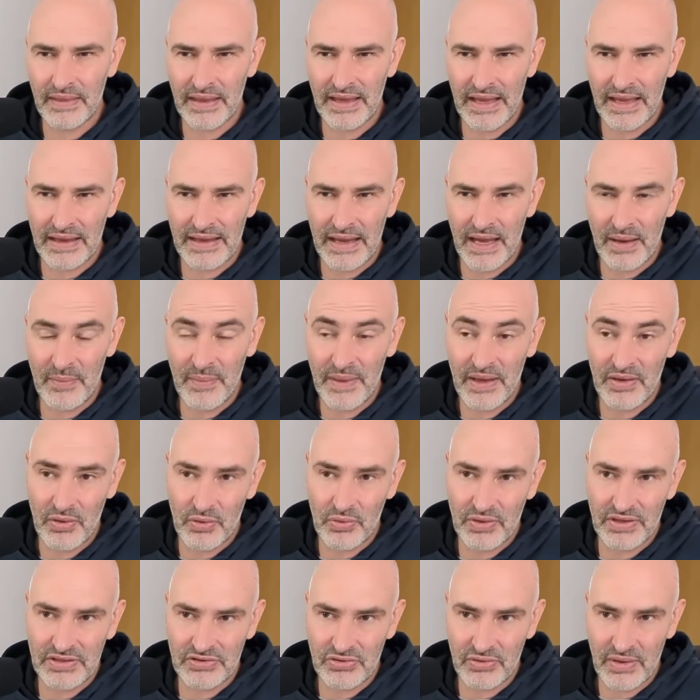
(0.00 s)
And now my
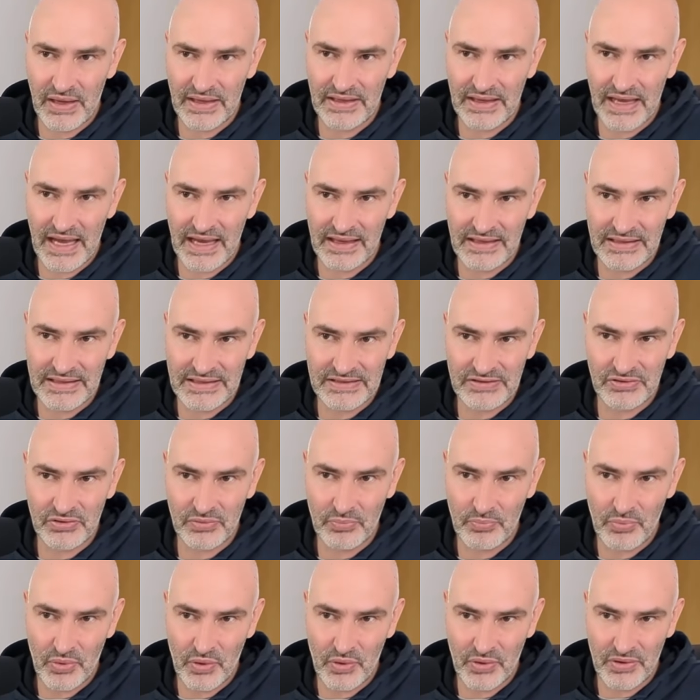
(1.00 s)
goal is to attack these
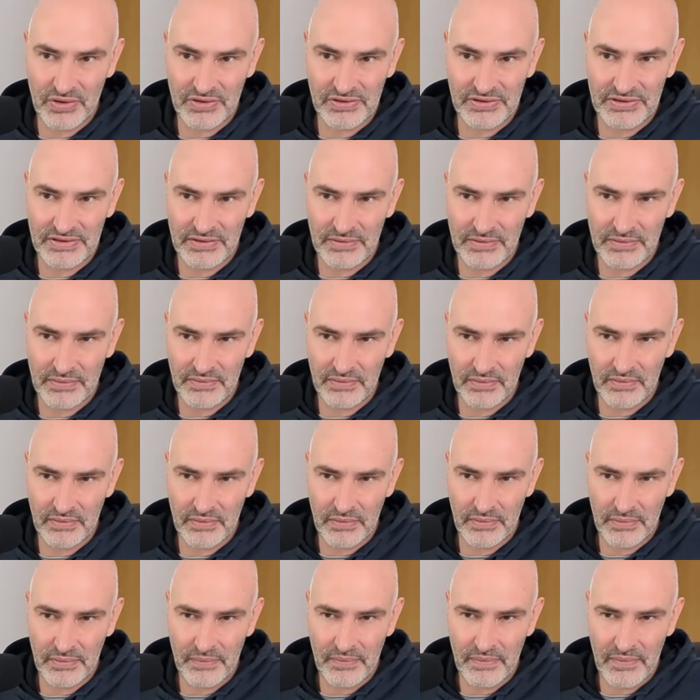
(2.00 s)
two pawns.
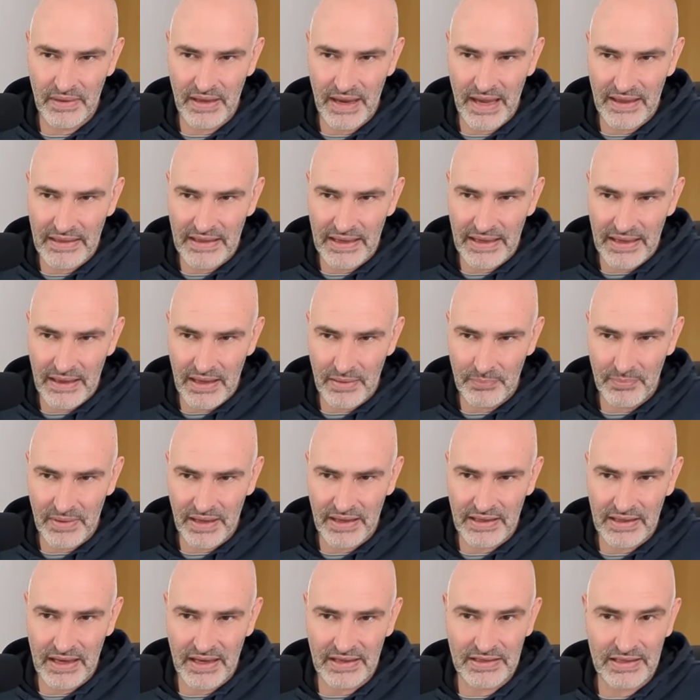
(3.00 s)
I think I'll
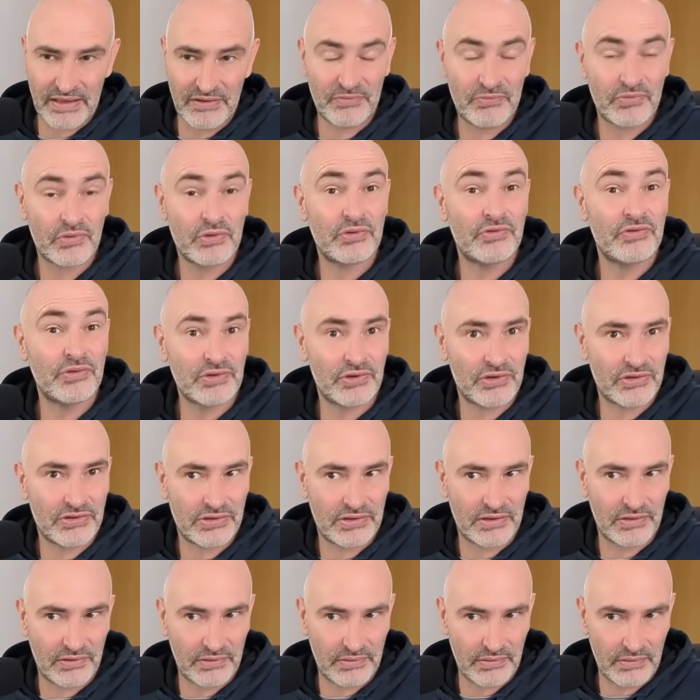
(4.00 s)
play knight a4
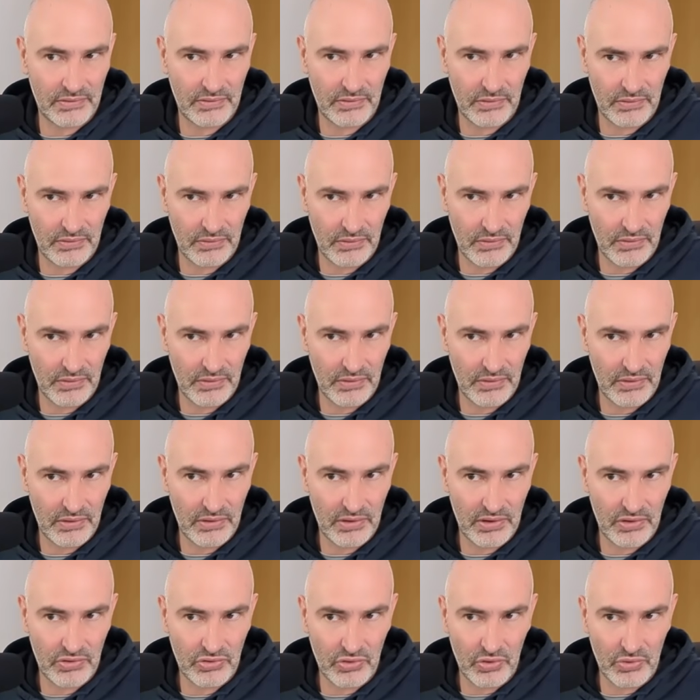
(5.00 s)
first,
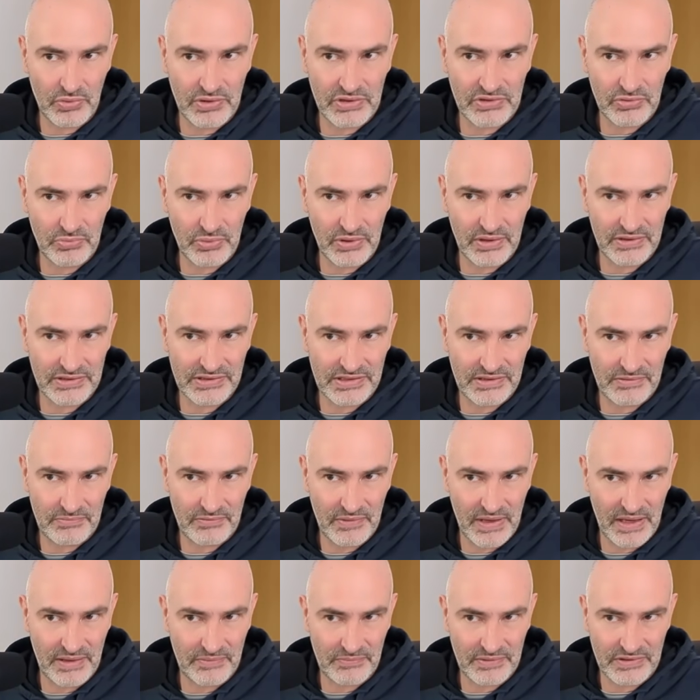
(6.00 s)
to control the square
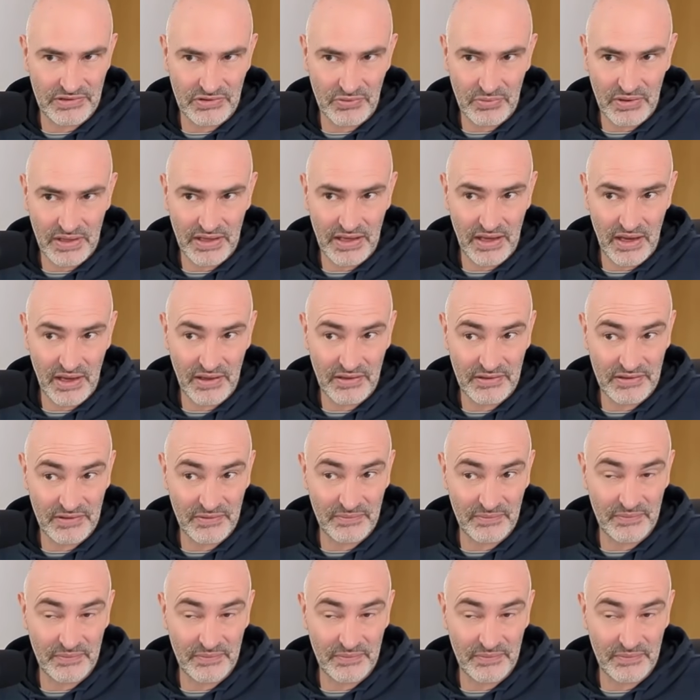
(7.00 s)
c5, and so he can't.